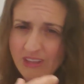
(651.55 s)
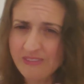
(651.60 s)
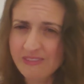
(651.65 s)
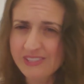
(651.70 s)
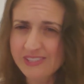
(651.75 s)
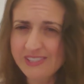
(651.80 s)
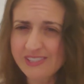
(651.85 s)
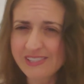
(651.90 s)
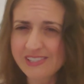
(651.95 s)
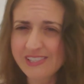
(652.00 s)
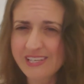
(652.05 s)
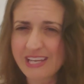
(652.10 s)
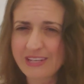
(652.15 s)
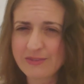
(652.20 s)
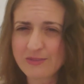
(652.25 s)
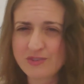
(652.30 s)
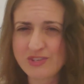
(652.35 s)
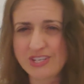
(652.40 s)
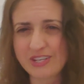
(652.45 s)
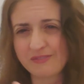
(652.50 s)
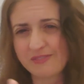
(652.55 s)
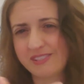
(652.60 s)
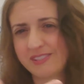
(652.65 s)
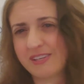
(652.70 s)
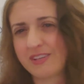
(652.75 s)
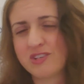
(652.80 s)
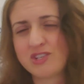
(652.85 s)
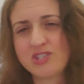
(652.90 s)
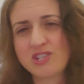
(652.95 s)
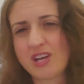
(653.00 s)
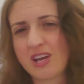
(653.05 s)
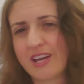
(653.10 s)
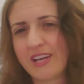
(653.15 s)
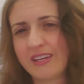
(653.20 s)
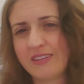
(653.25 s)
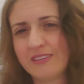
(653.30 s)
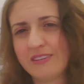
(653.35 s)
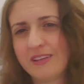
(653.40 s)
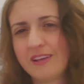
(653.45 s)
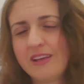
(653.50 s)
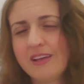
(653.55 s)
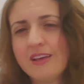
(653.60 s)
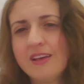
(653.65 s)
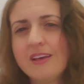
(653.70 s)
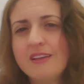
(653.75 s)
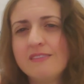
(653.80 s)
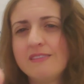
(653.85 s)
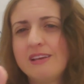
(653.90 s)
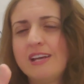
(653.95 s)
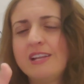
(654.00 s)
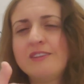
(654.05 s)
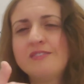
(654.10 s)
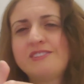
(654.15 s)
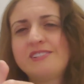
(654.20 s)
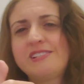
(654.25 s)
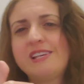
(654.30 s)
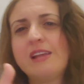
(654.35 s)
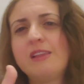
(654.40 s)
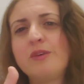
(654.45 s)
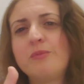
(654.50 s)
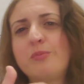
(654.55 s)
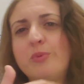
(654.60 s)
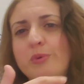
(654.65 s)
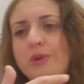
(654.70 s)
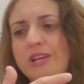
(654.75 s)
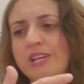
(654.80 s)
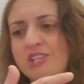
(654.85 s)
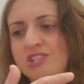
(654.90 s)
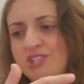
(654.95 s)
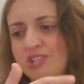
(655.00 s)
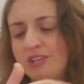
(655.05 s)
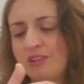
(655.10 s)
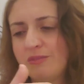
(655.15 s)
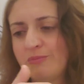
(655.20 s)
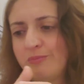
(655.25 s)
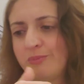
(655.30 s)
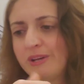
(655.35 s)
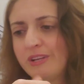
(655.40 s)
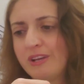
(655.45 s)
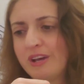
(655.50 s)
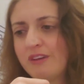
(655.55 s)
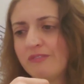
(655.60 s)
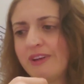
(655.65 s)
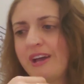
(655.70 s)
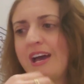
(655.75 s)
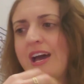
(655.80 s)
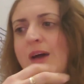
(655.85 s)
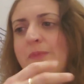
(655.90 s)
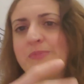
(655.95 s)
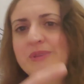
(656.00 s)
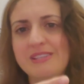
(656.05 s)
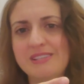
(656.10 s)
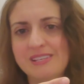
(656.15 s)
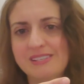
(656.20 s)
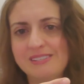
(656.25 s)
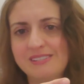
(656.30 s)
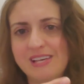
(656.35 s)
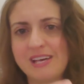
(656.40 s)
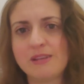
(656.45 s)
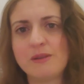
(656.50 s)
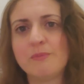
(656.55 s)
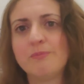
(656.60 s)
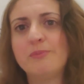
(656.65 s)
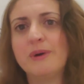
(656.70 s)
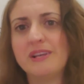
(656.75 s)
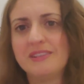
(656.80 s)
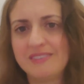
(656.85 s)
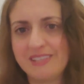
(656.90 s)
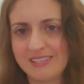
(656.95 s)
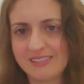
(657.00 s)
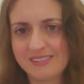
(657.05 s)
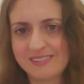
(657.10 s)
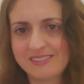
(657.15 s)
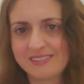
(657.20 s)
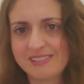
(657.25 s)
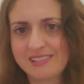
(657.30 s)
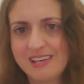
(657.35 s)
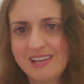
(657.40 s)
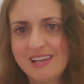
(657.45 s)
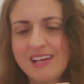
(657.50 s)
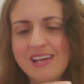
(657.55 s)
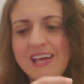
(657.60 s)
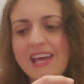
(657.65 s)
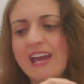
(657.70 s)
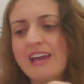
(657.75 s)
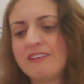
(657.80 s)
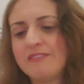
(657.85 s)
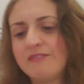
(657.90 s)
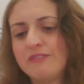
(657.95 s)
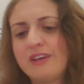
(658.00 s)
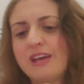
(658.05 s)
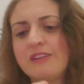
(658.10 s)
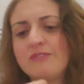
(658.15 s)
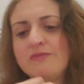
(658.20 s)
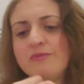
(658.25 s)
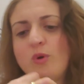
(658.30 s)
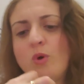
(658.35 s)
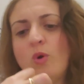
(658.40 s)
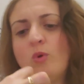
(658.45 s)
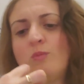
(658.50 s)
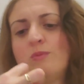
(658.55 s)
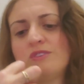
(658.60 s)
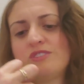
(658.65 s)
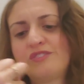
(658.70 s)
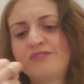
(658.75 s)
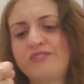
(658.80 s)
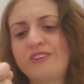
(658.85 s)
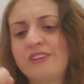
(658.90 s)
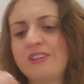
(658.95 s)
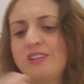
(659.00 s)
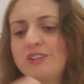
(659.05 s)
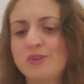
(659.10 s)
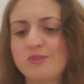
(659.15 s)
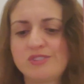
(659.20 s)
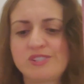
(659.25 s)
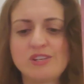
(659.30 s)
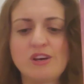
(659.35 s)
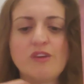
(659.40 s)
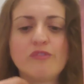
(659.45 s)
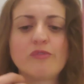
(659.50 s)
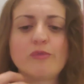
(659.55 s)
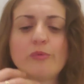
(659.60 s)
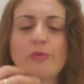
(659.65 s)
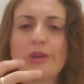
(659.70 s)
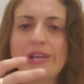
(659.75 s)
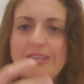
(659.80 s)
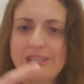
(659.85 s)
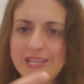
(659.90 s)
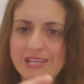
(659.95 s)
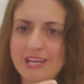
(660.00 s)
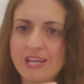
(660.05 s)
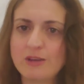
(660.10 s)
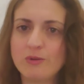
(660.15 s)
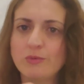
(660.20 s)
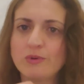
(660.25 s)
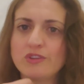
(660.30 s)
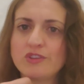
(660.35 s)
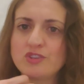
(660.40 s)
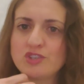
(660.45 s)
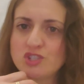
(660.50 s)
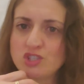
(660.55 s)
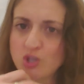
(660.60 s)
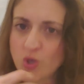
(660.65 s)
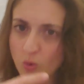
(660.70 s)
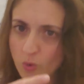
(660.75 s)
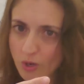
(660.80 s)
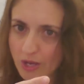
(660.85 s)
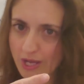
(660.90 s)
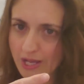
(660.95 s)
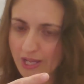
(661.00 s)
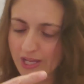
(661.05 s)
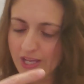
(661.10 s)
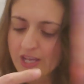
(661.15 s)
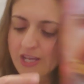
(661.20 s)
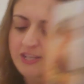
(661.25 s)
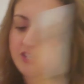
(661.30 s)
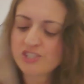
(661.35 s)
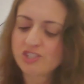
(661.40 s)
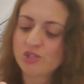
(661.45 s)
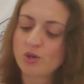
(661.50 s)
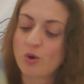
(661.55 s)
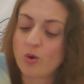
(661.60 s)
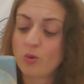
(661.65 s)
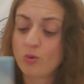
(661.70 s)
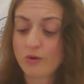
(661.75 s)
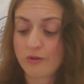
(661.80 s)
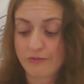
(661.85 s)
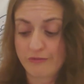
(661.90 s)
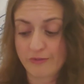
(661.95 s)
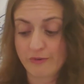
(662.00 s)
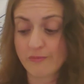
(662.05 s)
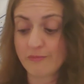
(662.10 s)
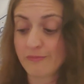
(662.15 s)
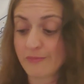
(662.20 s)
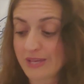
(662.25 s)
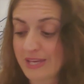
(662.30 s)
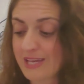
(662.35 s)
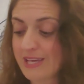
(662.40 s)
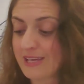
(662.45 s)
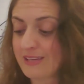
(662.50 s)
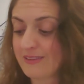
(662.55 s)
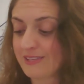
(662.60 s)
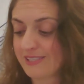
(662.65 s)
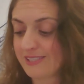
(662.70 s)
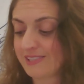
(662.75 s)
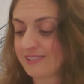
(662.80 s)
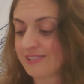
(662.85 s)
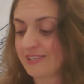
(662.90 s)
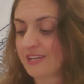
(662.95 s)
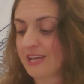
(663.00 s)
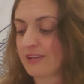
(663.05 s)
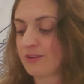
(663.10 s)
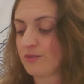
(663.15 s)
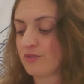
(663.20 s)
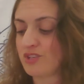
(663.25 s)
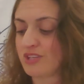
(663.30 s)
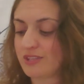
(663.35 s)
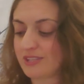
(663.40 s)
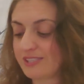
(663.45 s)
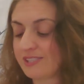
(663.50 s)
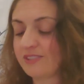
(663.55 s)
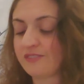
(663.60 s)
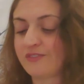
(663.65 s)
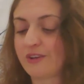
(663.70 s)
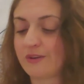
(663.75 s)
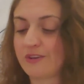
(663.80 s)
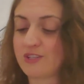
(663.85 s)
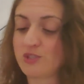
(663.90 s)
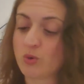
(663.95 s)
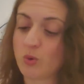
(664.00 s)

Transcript: this is an energy of sunshine not of celebration, but of happiness and abundance and, and almost feeling yourself radiate with joy. So for me, this is an energy. This is very